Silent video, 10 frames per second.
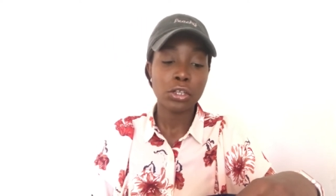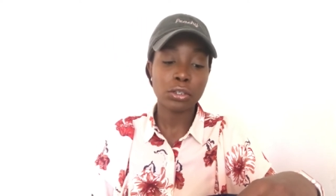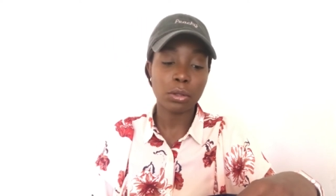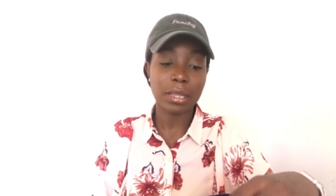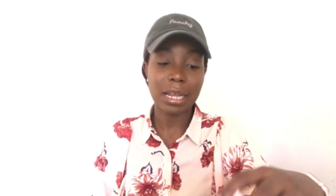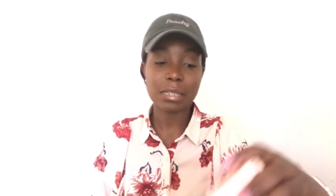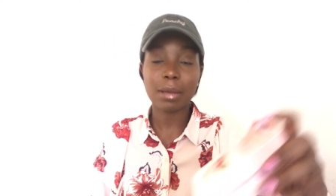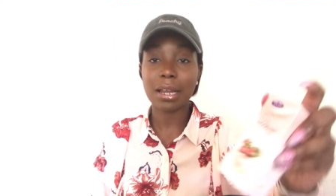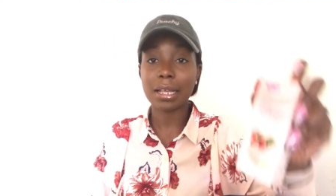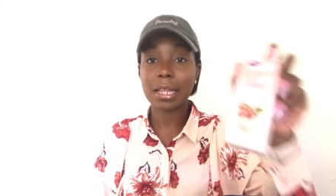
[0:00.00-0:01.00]
So the next
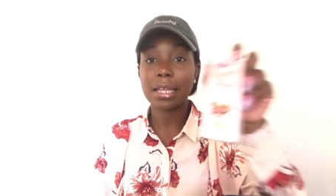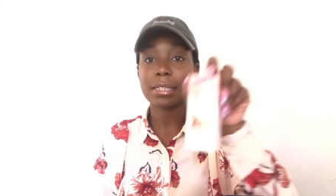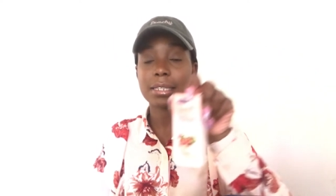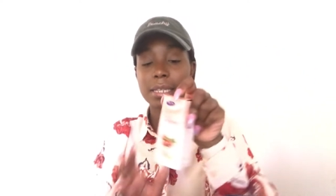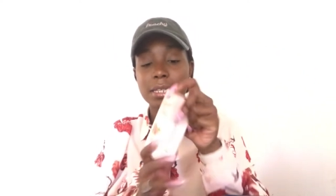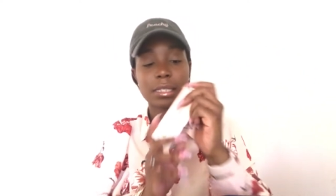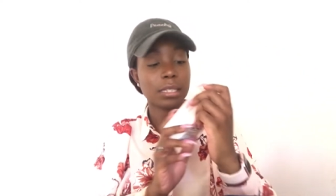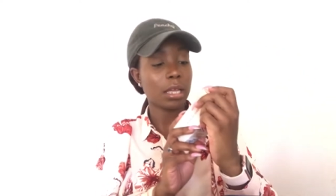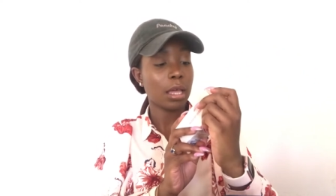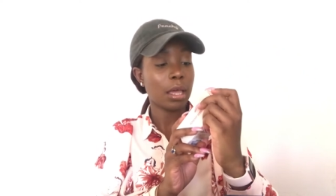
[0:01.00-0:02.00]
product is this